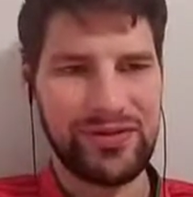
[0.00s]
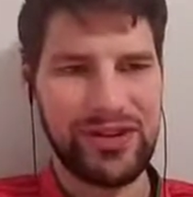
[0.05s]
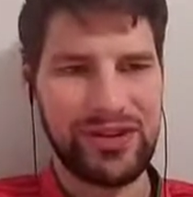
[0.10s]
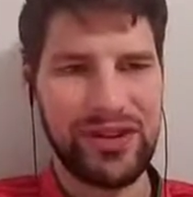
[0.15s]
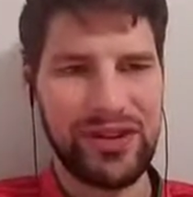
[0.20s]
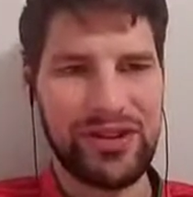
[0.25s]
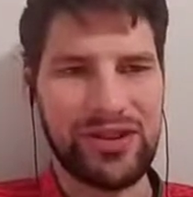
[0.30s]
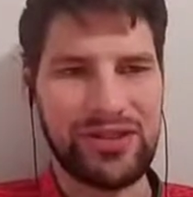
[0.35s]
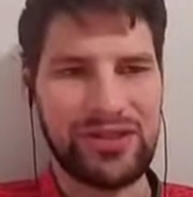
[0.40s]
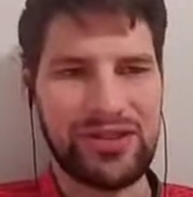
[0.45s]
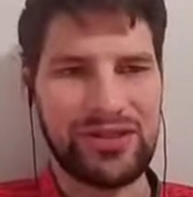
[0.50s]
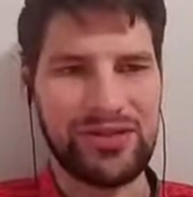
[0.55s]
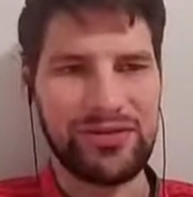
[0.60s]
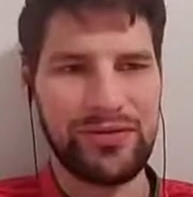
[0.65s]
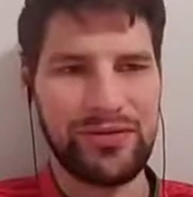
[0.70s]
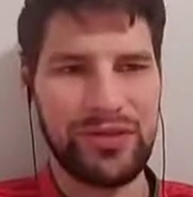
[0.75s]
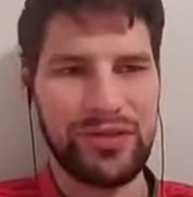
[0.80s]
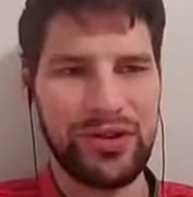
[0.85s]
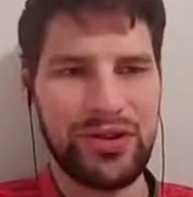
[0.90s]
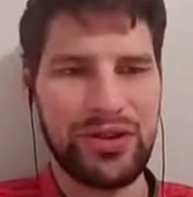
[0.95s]
Yeah, that's a
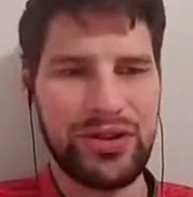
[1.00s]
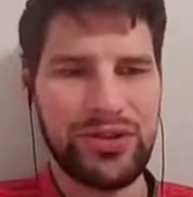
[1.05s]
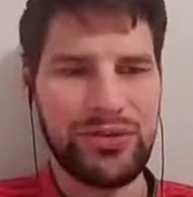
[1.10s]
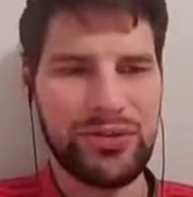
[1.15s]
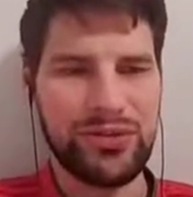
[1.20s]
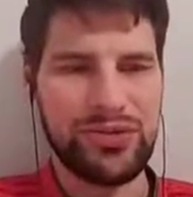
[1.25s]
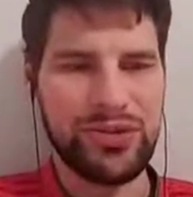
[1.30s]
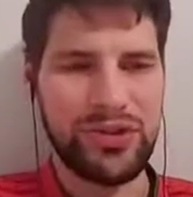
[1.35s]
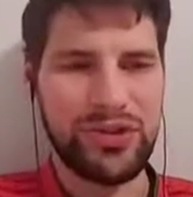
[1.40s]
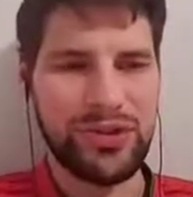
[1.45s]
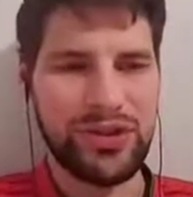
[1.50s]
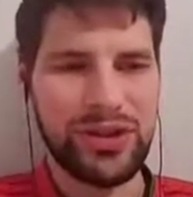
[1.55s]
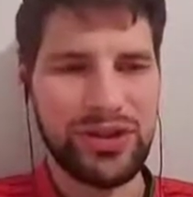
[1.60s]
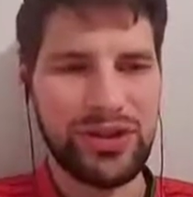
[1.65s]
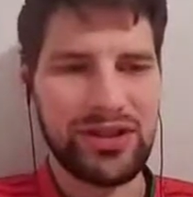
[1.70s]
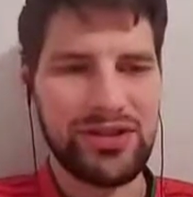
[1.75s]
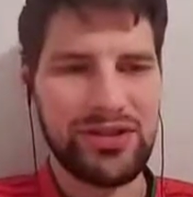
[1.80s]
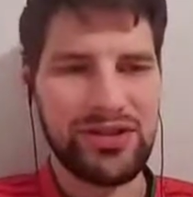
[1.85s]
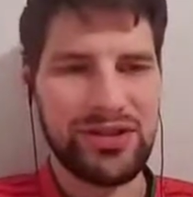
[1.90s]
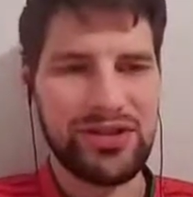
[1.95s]
very good result
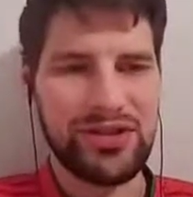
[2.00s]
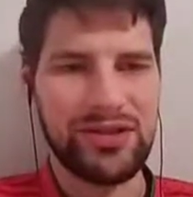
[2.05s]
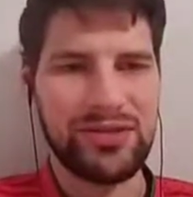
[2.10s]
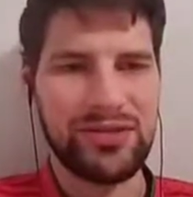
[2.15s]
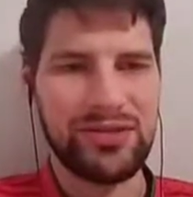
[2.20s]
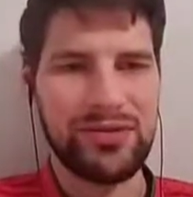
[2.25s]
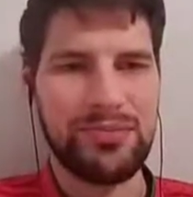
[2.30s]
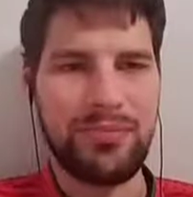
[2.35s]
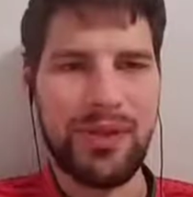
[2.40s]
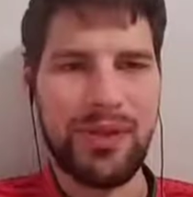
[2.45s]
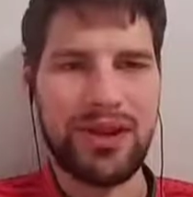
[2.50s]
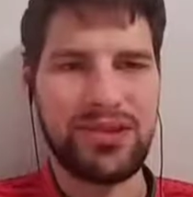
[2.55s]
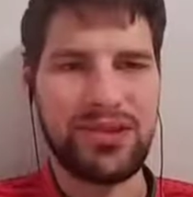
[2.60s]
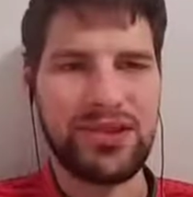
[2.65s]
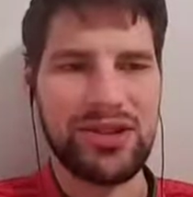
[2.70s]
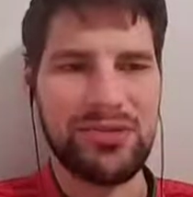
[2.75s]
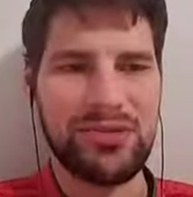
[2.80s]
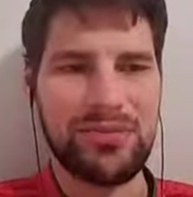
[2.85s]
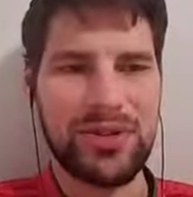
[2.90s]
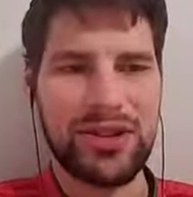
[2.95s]
against a
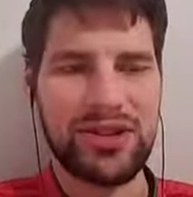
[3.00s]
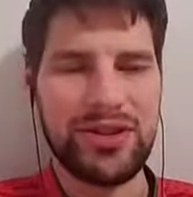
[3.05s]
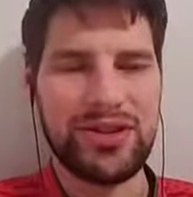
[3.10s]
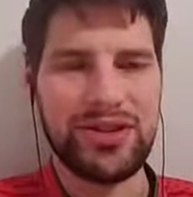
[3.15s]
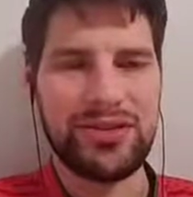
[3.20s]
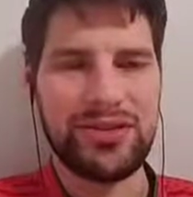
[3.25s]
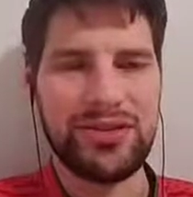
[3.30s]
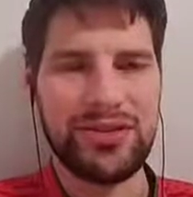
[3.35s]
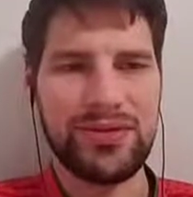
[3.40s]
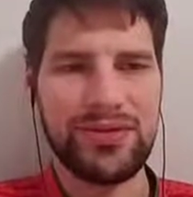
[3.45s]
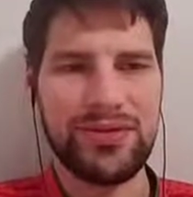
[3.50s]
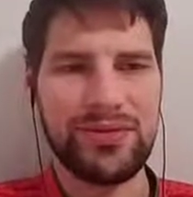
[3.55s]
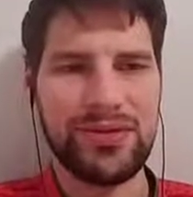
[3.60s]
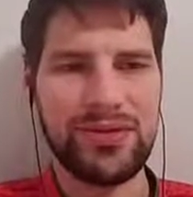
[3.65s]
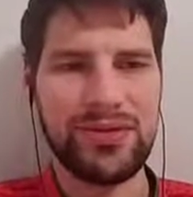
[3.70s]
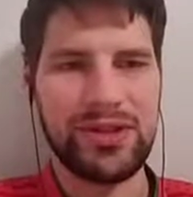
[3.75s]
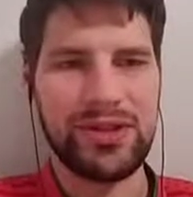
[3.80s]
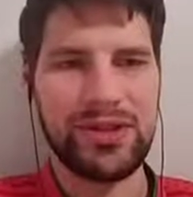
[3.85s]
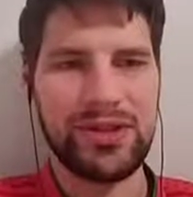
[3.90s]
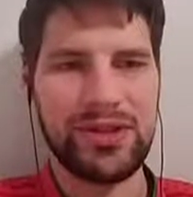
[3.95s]
maxed out base.
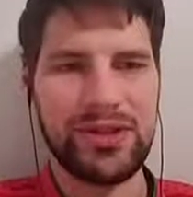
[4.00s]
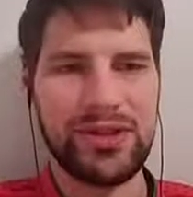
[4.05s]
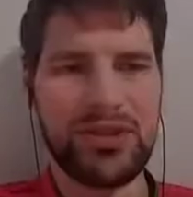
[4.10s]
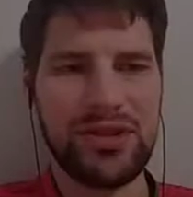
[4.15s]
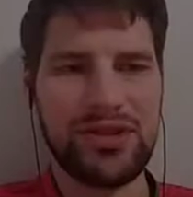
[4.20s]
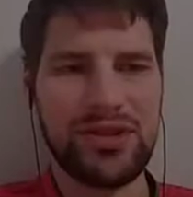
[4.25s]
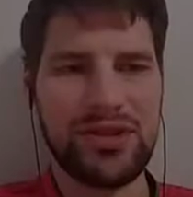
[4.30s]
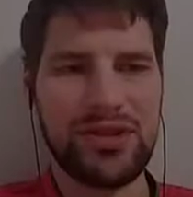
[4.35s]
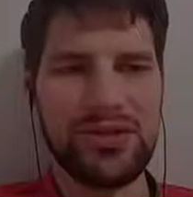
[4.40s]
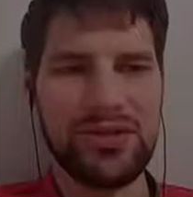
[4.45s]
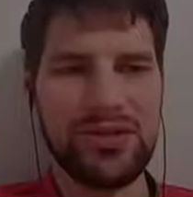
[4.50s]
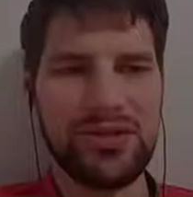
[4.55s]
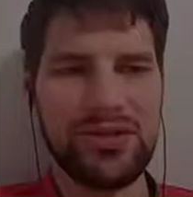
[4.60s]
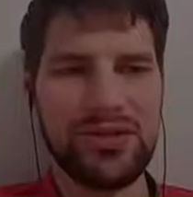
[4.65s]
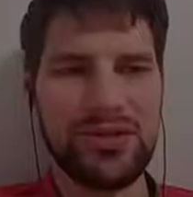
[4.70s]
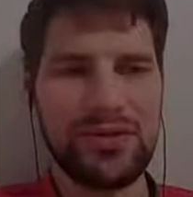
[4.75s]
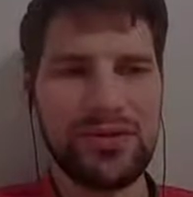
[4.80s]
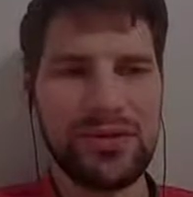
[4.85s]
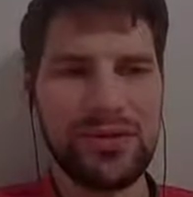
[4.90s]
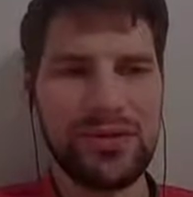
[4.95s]
It's getting 3 stars,
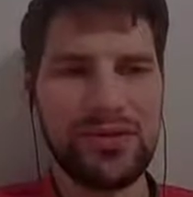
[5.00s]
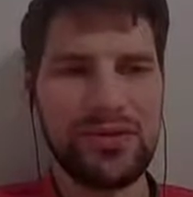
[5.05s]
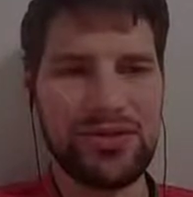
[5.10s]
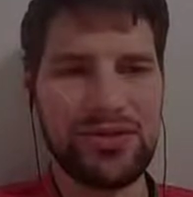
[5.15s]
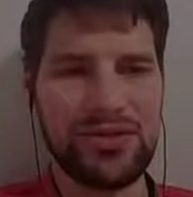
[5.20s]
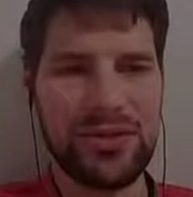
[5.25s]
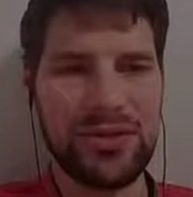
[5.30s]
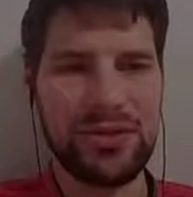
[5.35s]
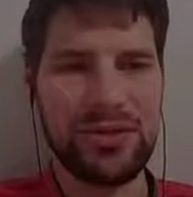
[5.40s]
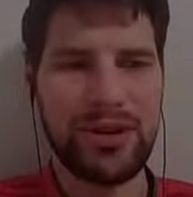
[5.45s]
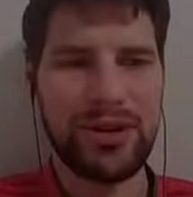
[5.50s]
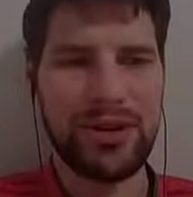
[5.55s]
so that's a good job by